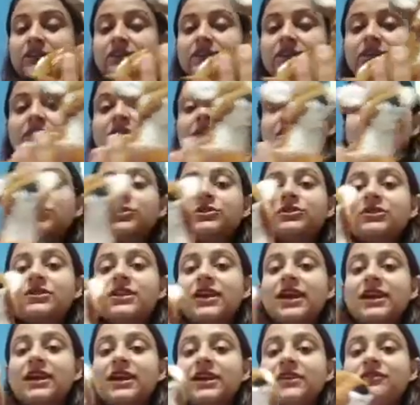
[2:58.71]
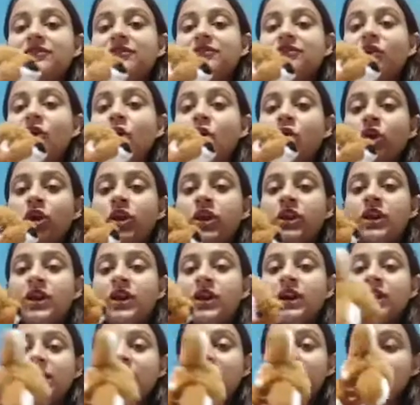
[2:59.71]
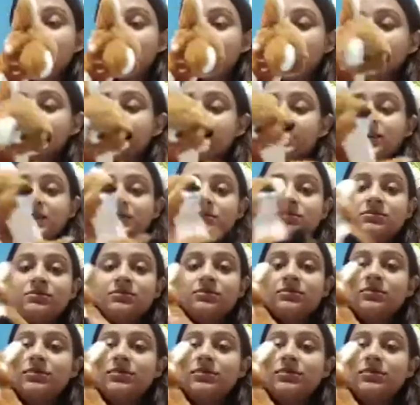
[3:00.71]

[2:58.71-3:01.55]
It looks like a fawn rather than